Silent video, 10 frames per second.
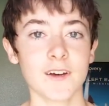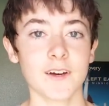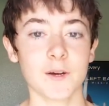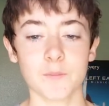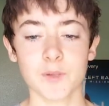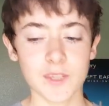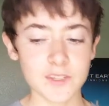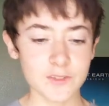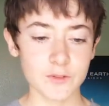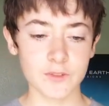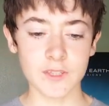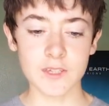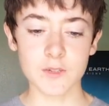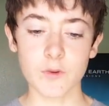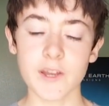But
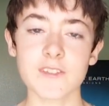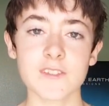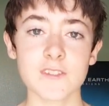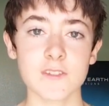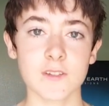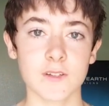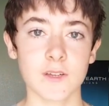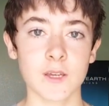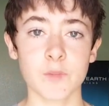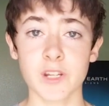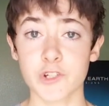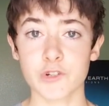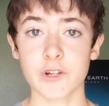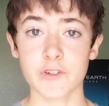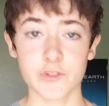the race
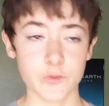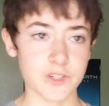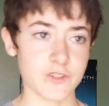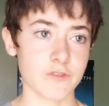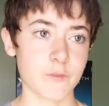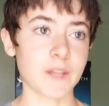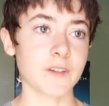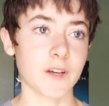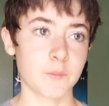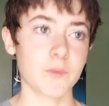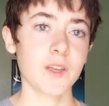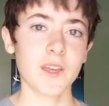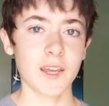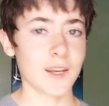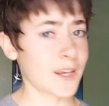administrator switched over my time,
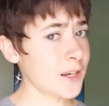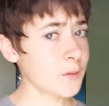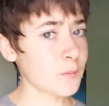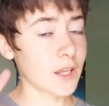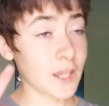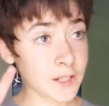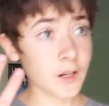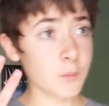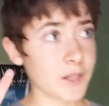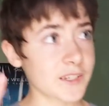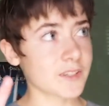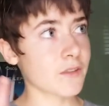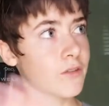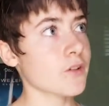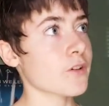and I ended up
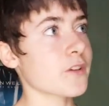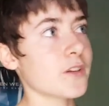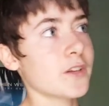placing 3rd.